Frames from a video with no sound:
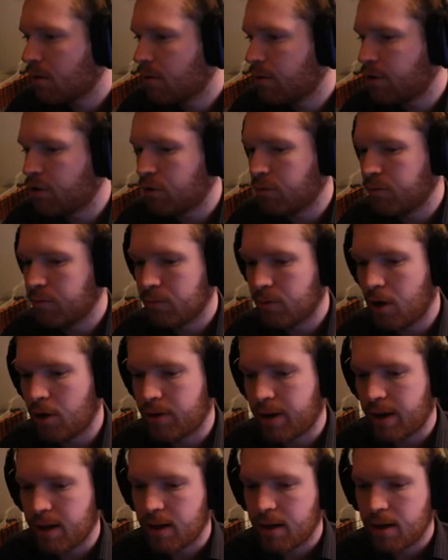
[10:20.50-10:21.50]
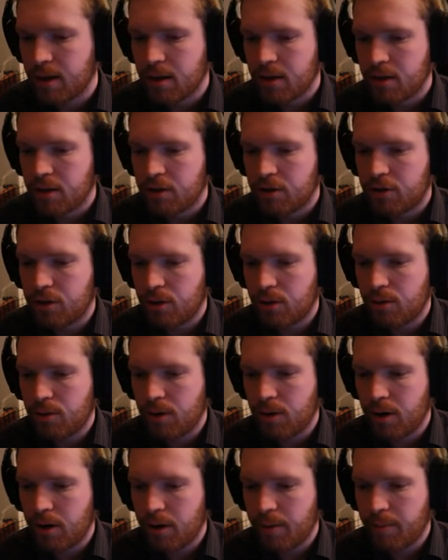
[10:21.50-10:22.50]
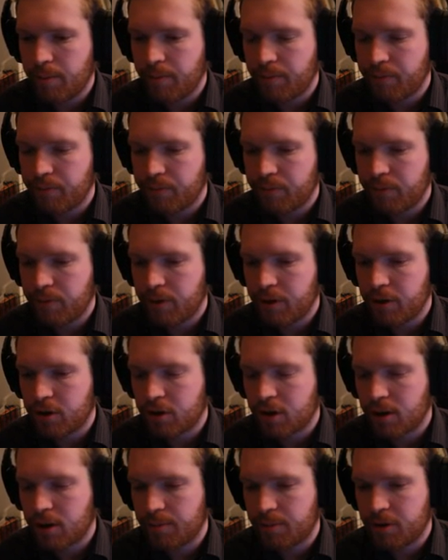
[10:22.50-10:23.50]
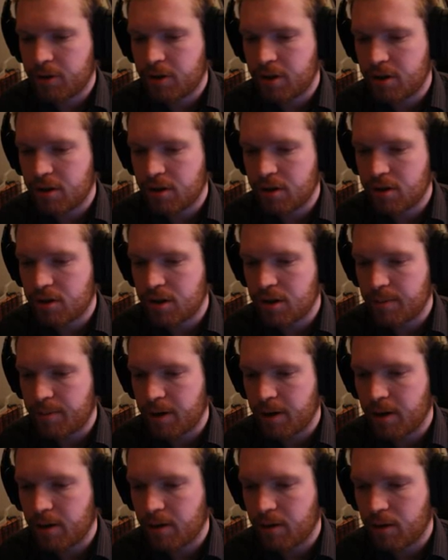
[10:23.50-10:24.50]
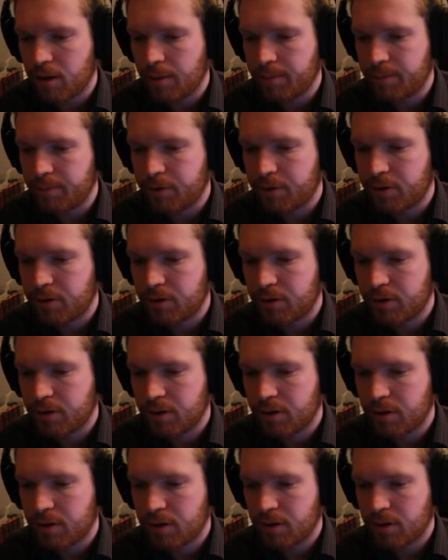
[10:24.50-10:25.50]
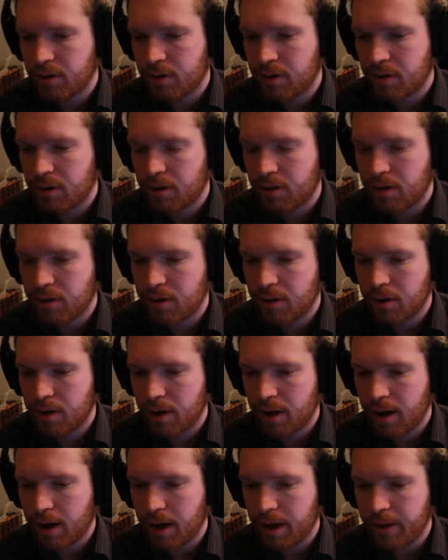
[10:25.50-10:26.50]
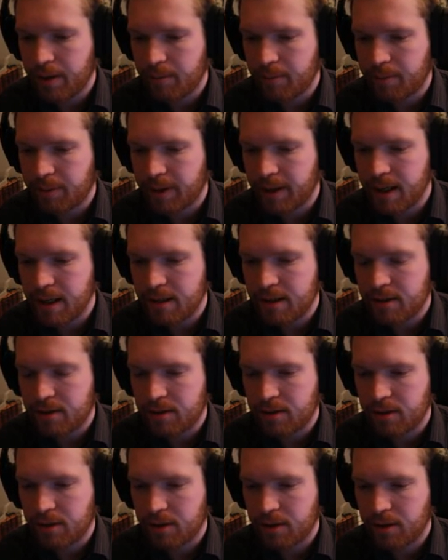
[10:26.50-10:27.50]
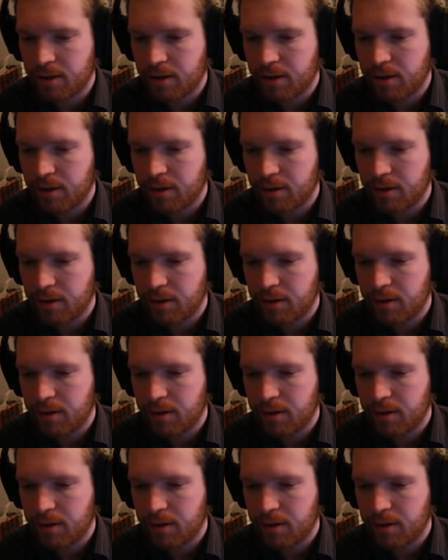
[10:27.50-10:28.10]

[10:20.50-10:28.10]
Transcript: Resume. Okay, so just gonna position the ship here, oops, and then place the.